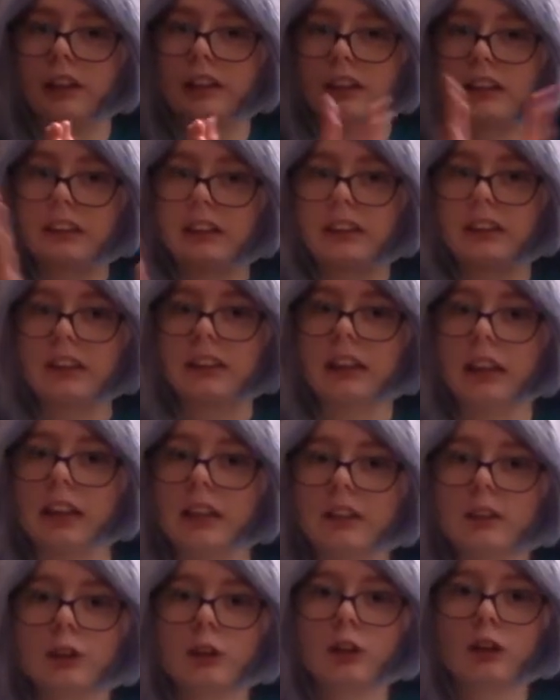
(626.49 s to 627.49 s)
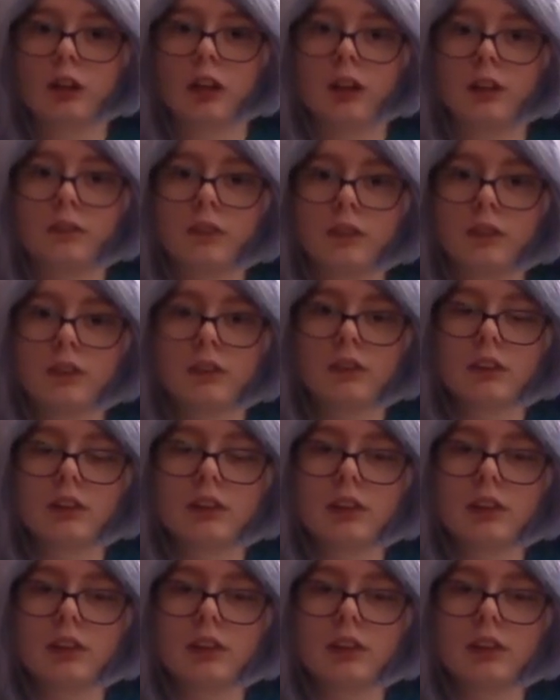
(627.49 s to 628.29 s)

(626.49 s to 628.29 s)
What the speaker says: extend their novel,